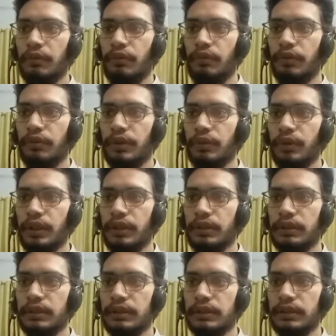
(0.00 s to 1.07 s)
we were doing
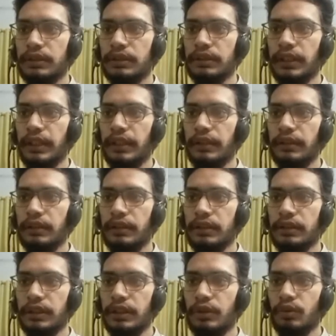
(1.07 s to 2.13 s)
z
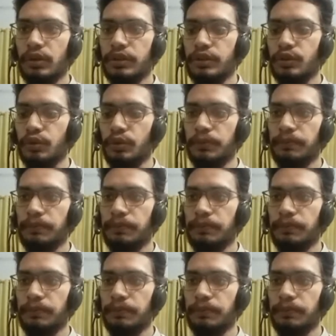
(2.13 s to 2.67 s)
is equals to